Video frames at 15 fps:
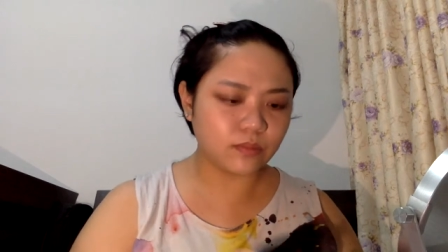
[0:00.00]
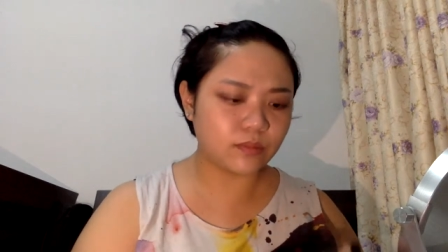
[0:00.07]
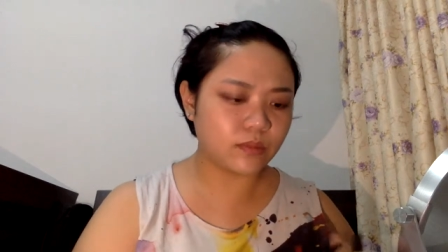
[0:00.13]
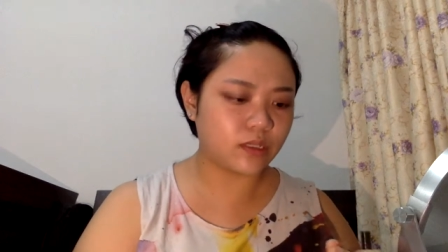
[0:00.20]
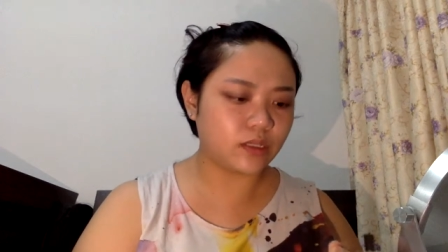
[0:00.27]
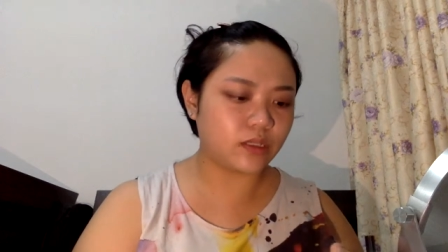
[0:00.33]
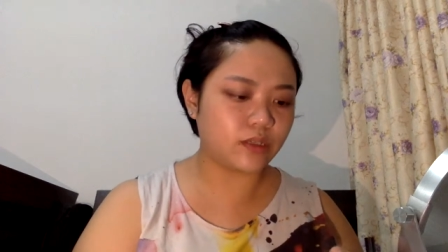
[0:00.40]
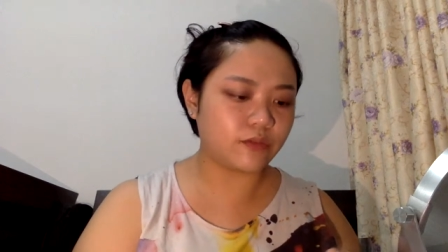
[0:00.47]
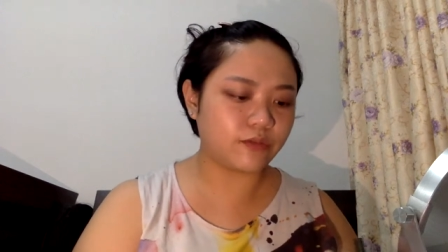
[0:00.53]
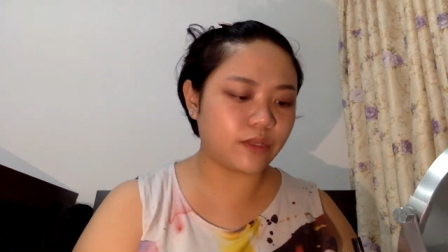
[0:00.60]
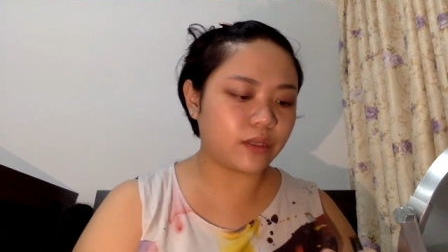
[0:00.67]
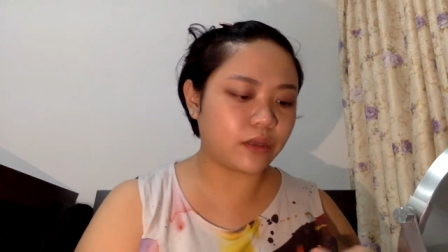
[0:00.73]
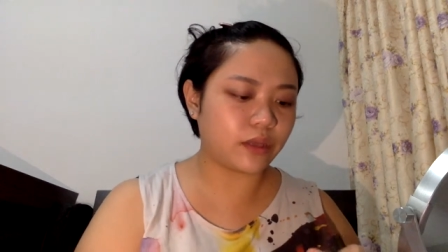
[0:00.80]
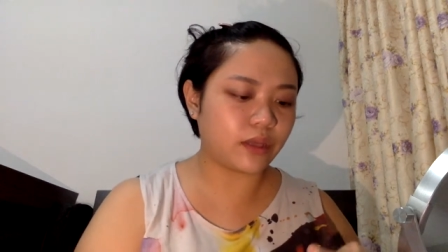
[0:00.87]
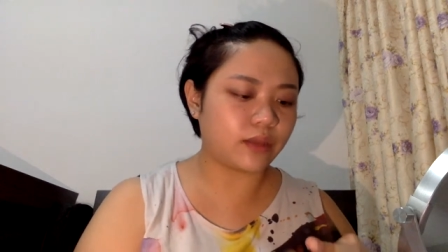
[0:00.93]
Okay, if
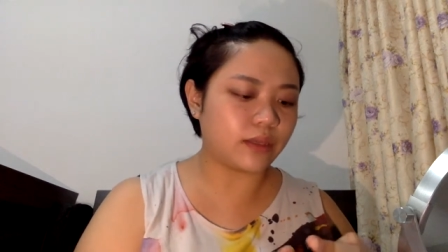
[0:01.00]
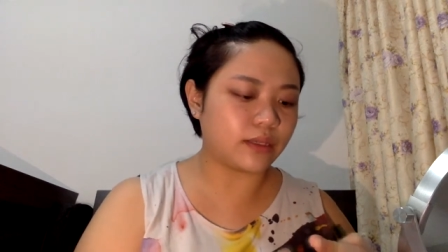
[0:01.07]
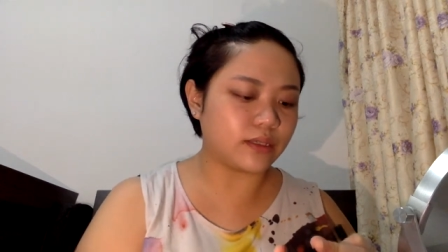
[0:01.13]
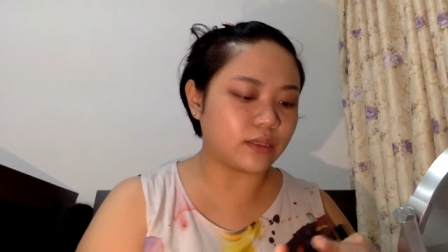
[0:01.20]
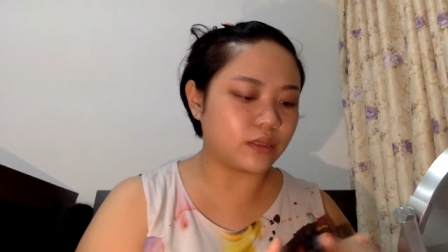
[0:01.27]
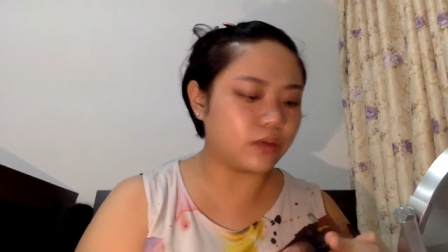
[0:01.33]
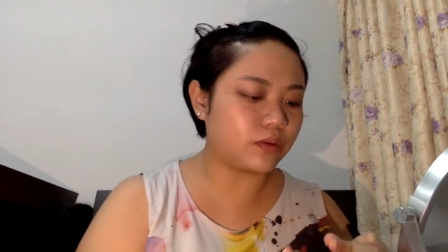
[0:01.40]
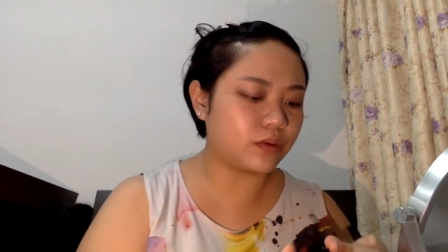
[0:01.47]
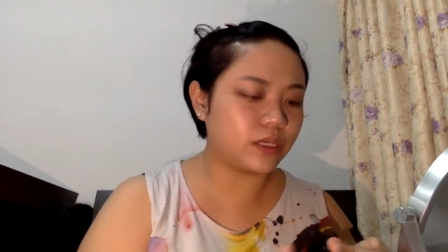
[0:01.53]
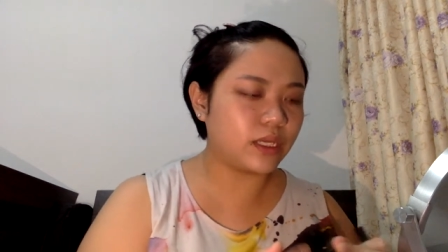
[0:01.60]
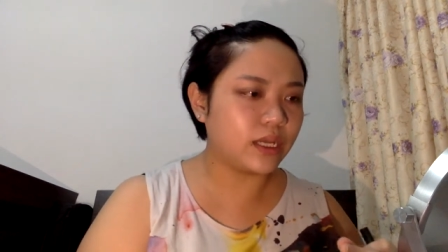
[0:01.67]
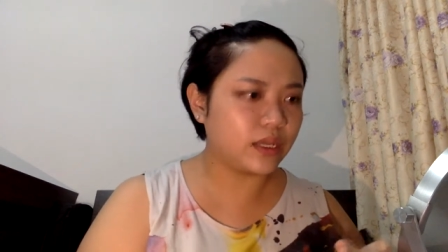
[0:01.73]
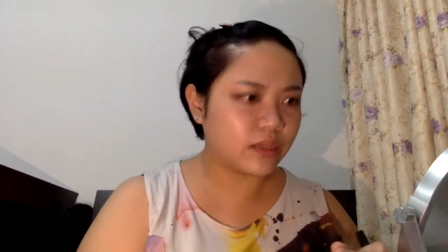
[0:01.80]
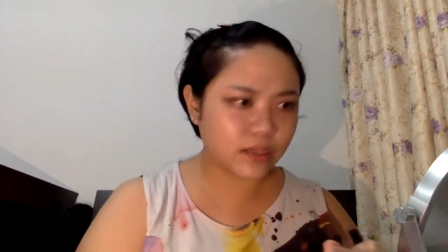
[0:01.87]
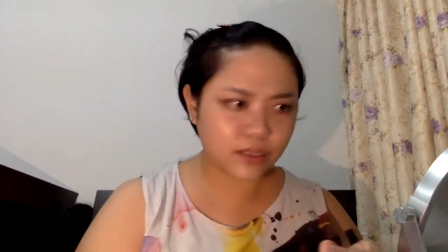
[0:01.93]
anything doesn't look,
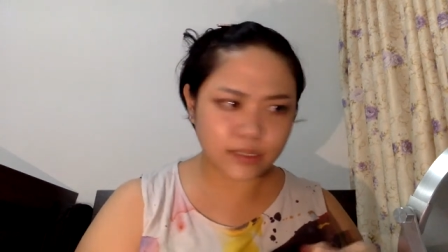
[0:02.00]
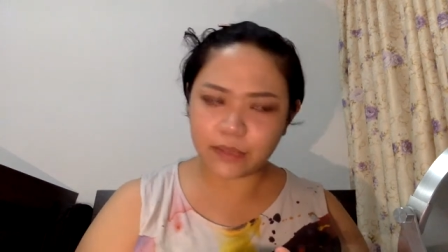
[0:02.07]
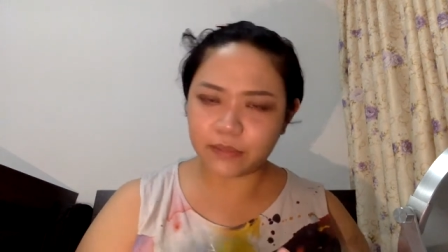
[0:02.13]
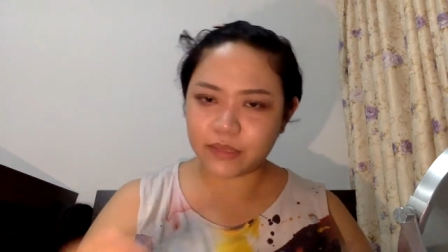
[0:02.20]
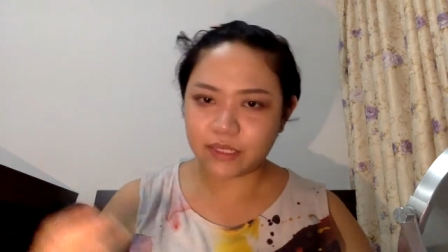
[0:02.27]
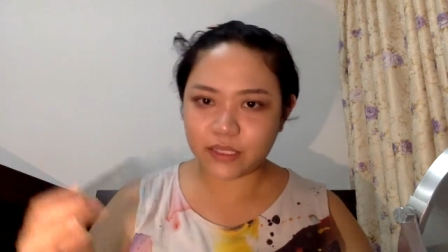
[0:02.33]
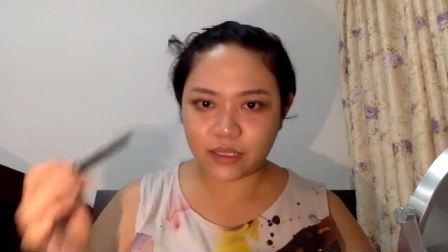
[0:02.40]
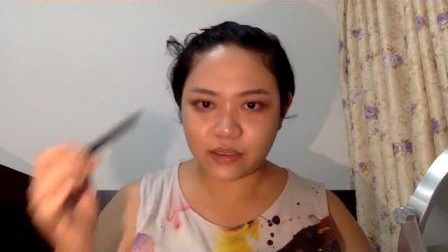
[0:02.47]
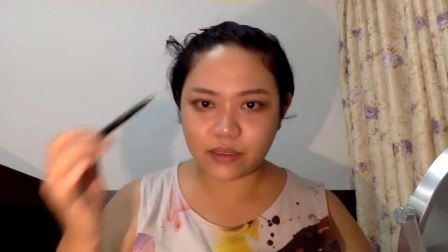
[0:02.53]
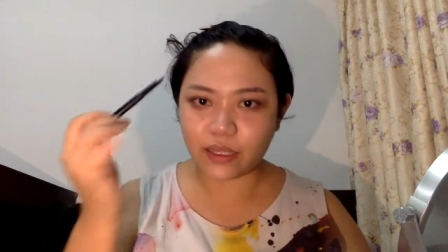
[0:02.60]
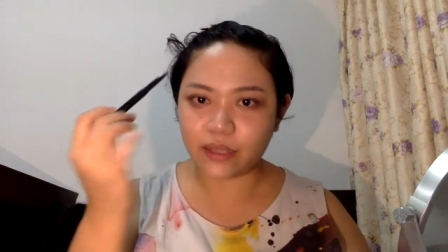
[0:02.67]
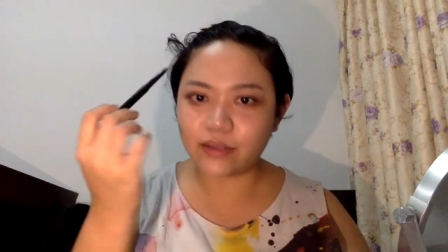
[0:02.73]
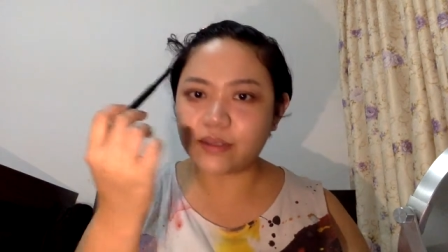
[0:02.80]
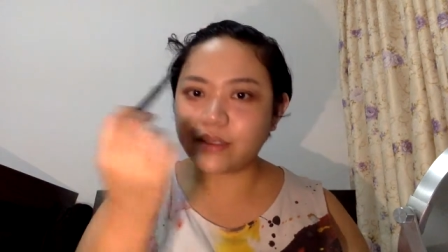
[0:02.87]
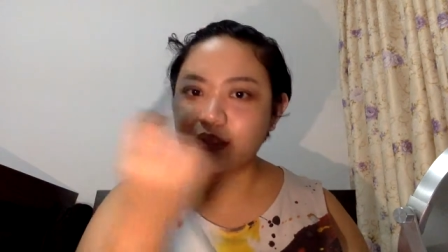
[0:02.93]
because I'm seeing
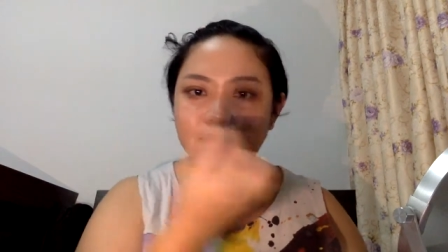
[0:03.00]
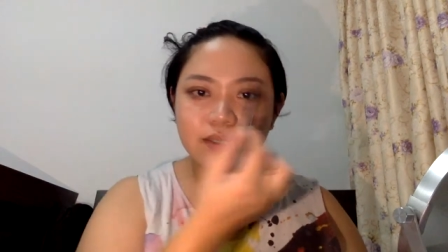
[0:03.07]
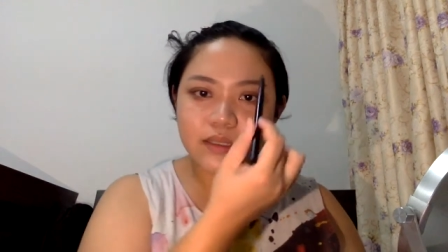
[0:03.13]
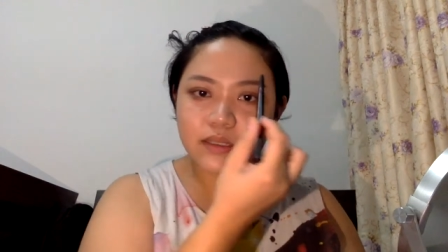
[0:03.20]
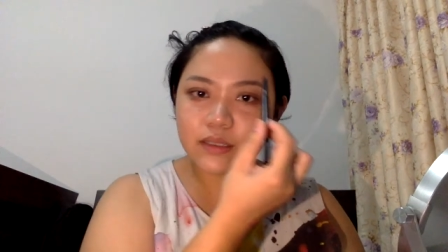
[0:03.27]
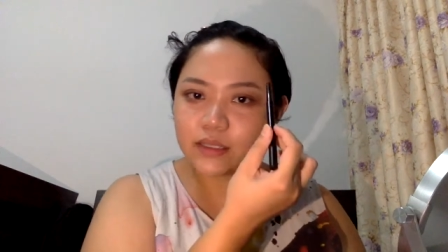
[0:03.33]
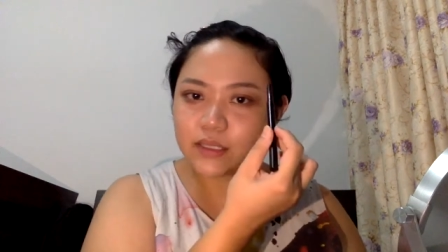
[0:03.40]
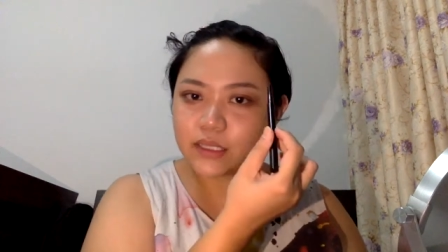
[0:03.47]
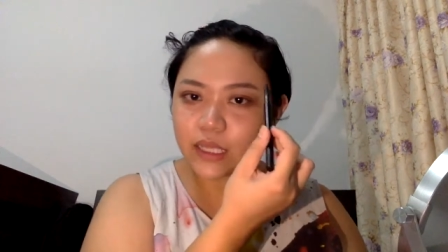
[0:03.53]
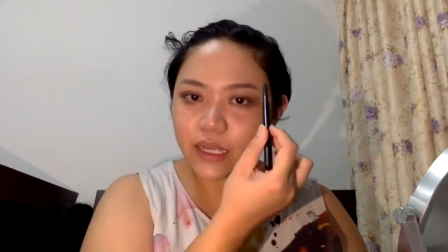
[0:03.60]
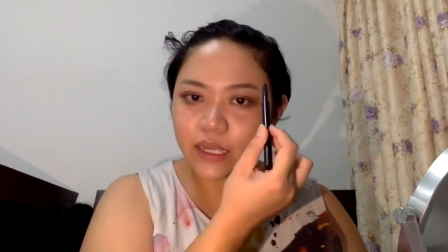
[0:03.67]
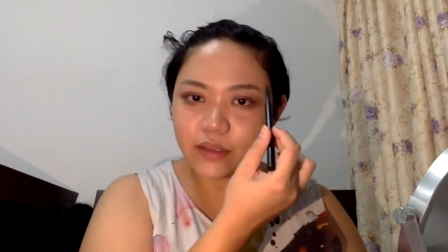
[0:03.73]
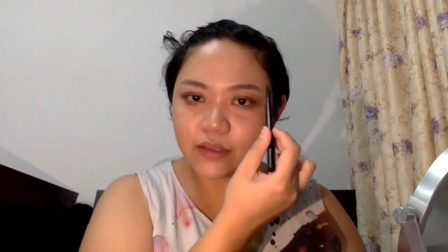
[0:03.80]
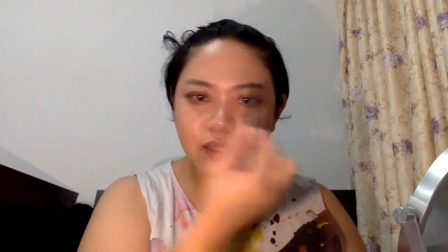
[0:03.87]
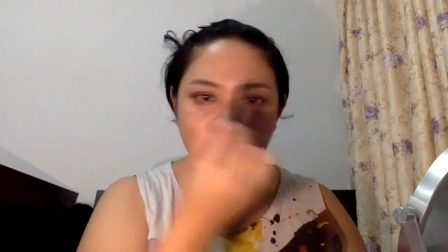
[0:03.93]
that this
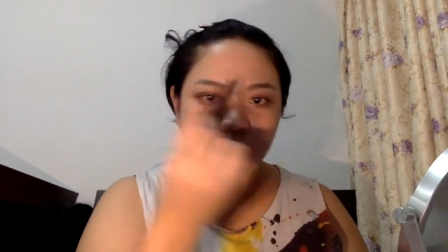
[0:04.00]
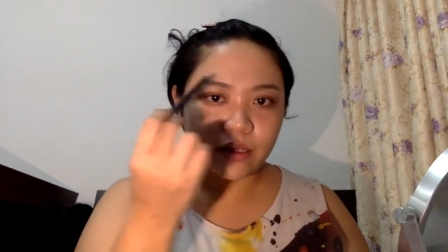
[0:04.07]
side